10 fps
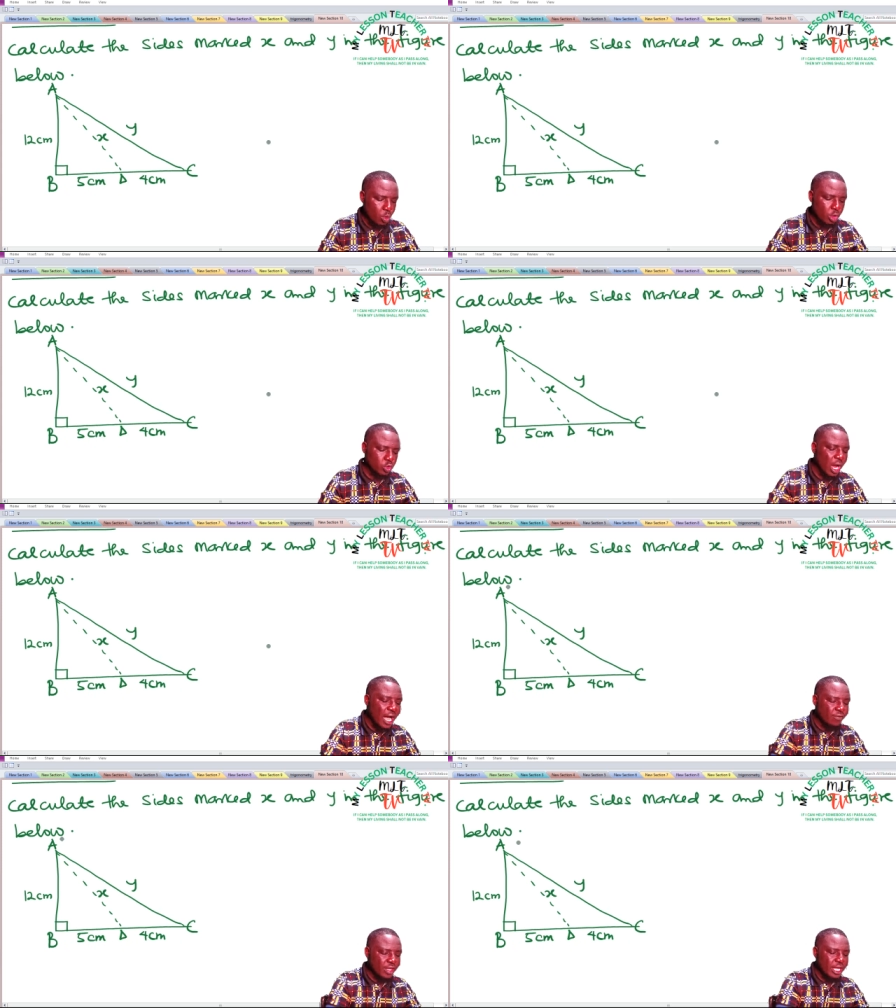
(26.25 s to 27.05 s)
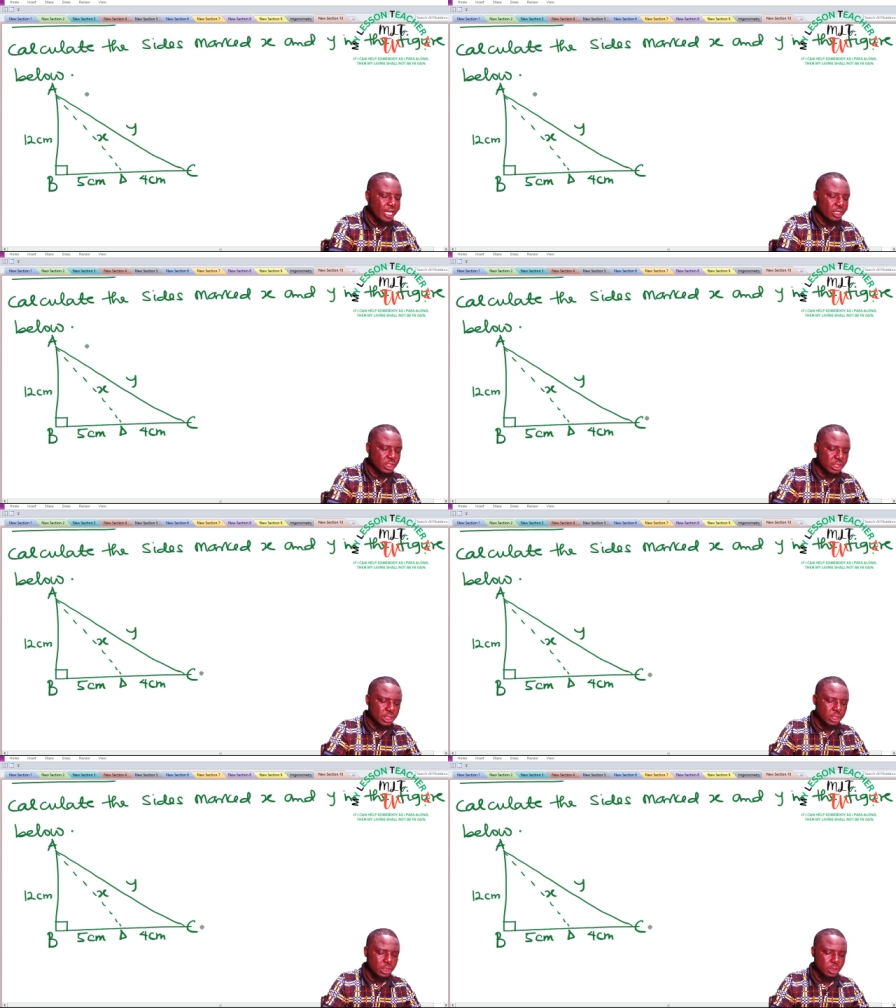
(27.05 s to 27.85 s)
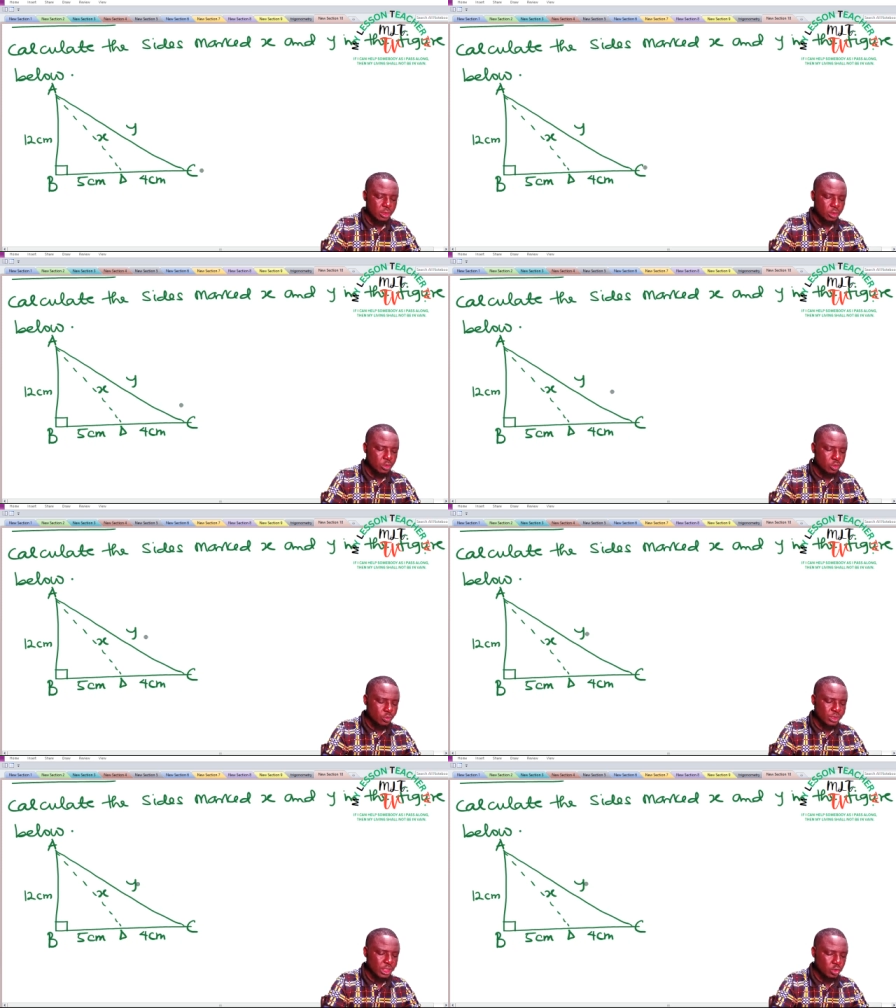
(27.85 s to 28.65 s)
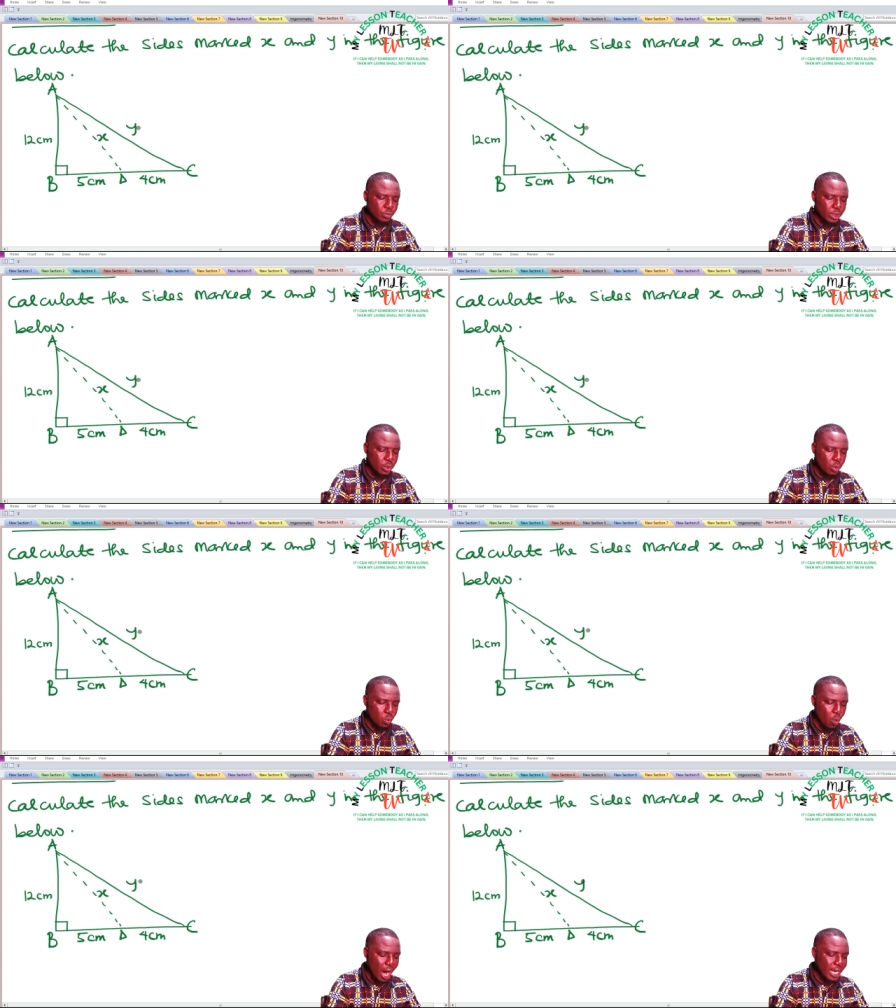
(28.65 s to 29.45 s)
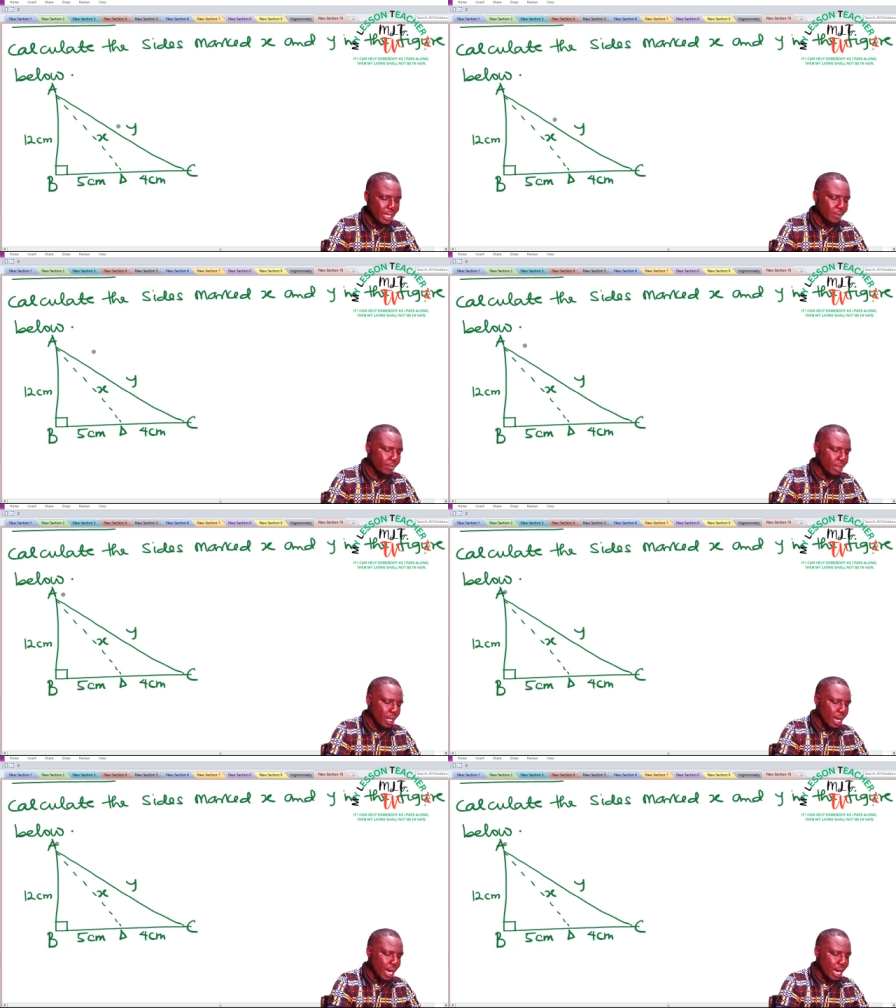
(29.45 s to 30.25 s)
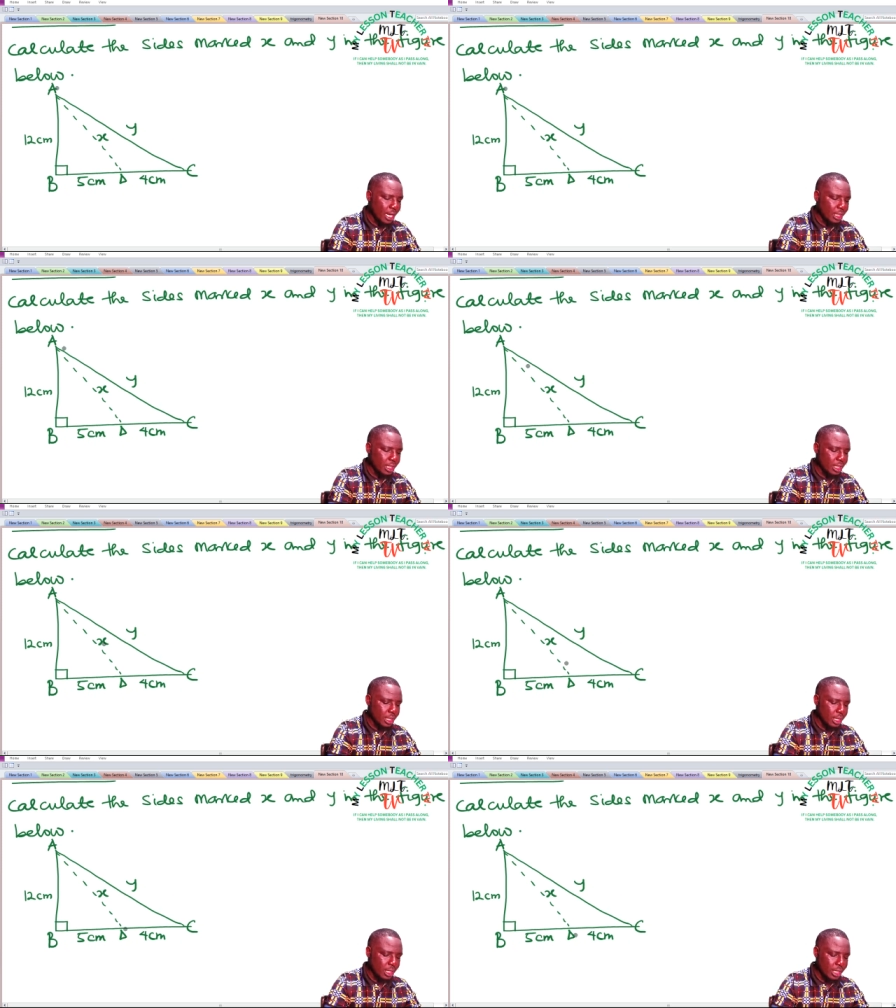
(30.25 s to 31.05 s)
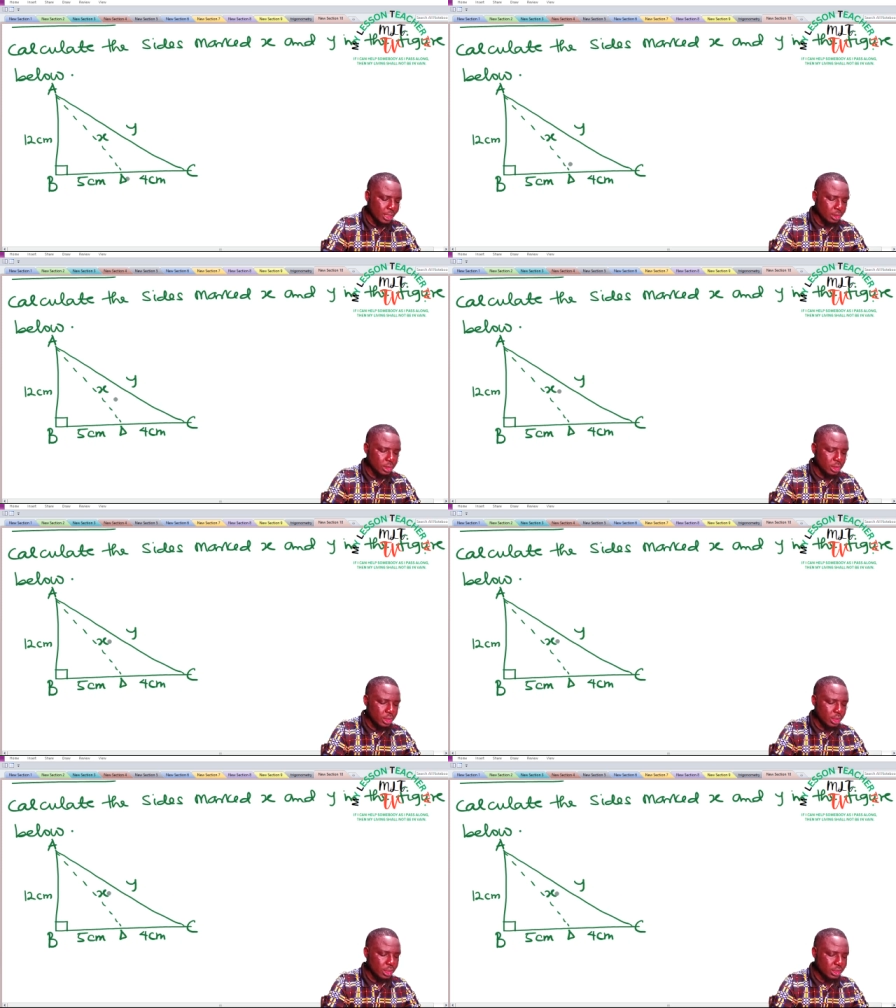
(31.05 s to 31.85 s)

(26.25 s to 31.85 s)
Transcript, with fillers: We also have A C to be said to be Y, and A D